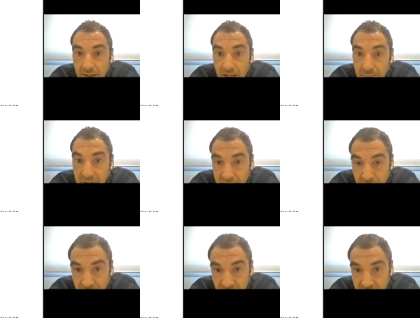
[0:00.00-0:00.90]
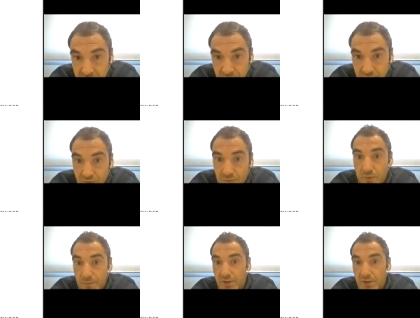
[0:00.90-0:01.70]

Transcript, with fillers: I mentioned this software